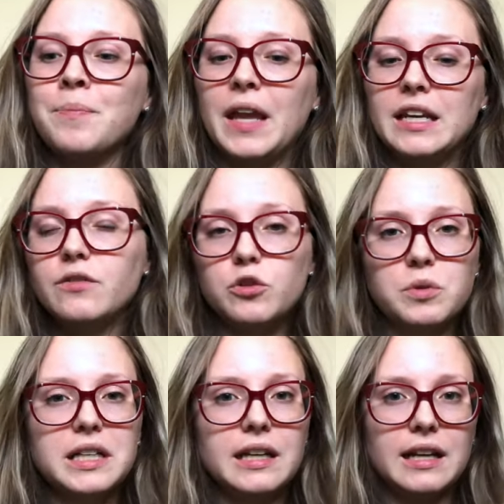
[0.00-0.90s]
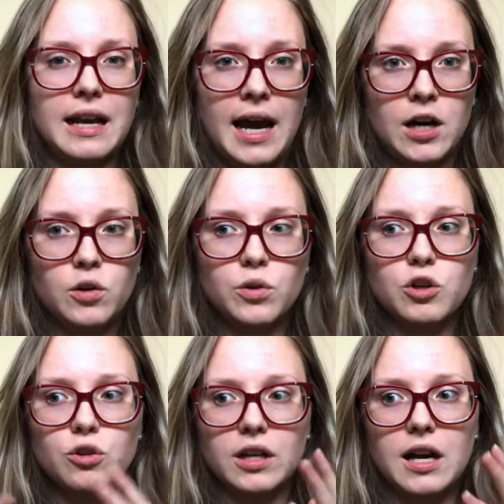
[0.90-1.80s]
And even reading it now,
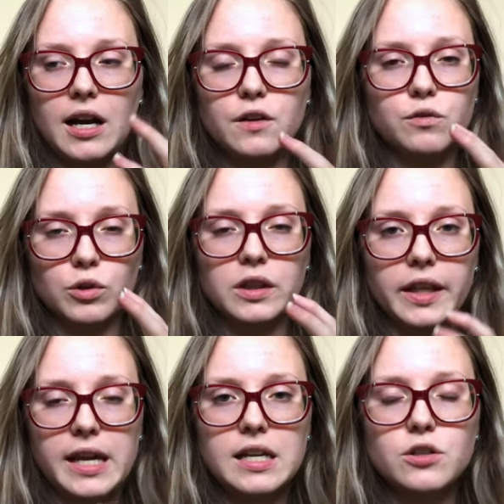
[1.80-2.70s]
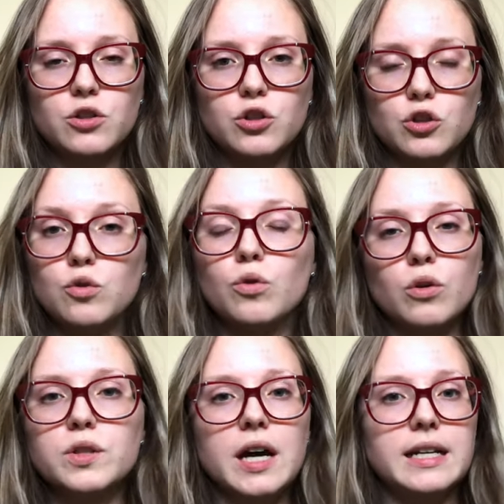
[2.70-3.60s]
you can kind of relate to
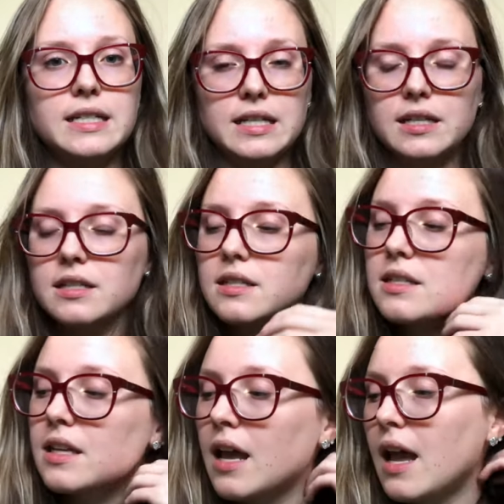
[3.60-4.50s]
those ideas